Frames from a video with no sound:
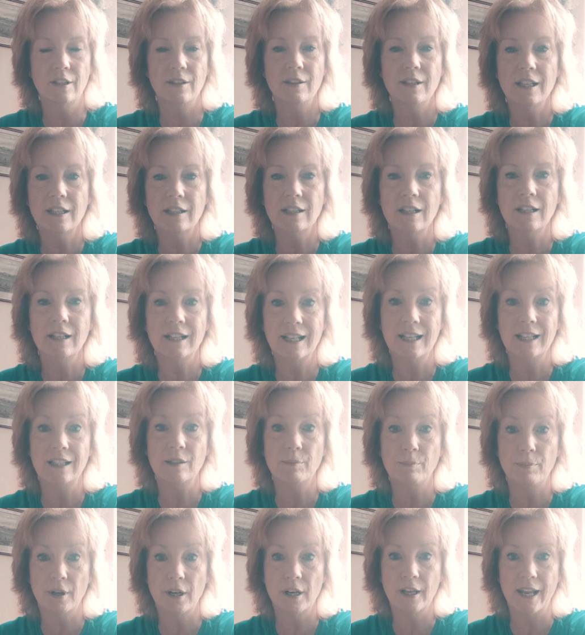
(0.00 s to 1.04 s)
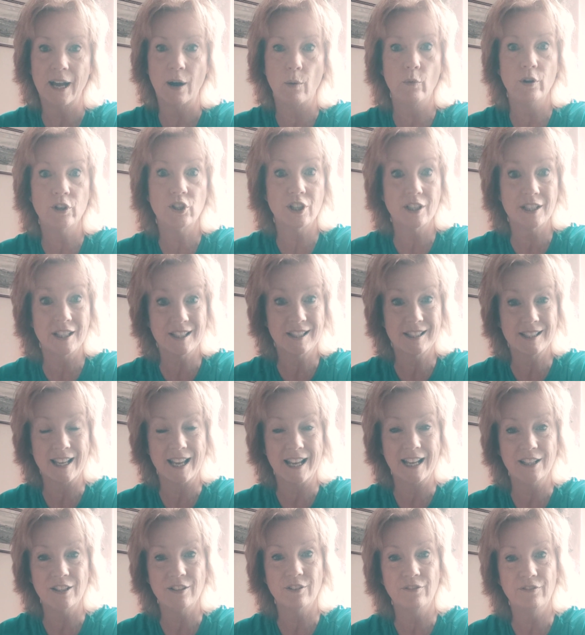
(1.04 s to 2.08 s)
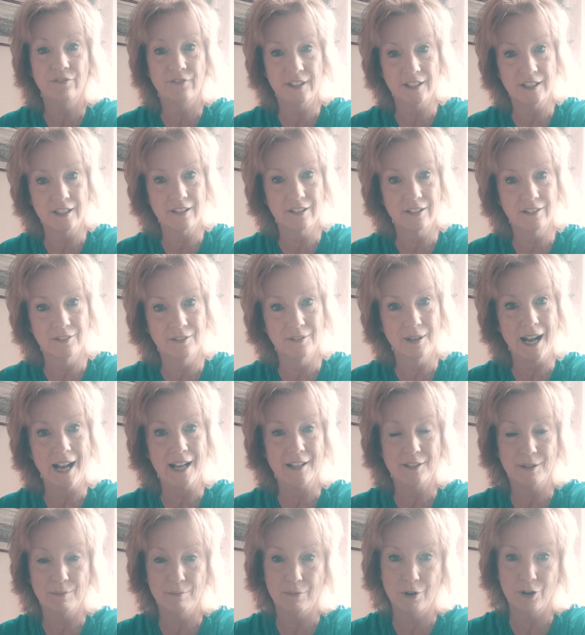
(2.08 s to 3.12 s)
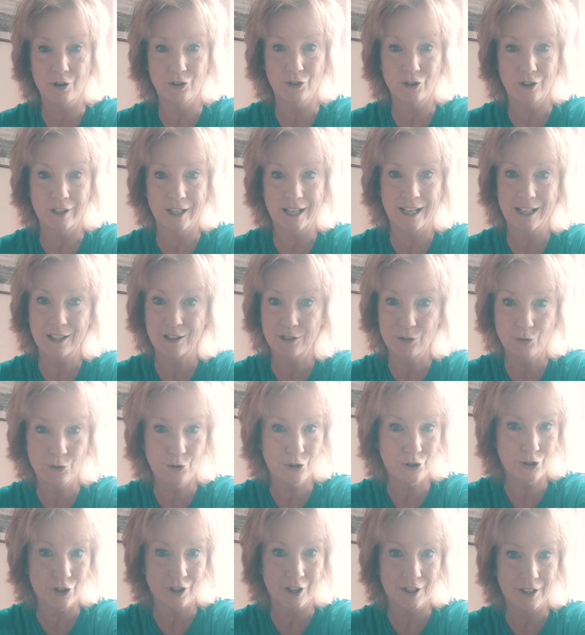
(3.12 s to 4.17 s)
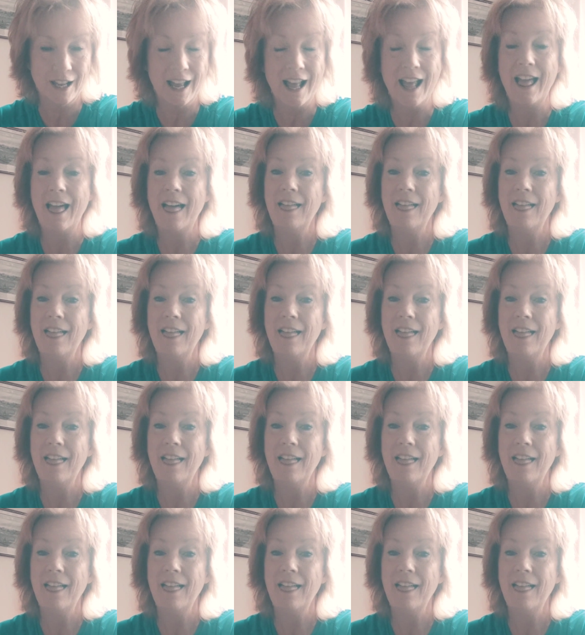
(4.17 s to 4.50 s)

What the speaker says: And this can lead to burnout, which is a state of physical and emotional exhaustion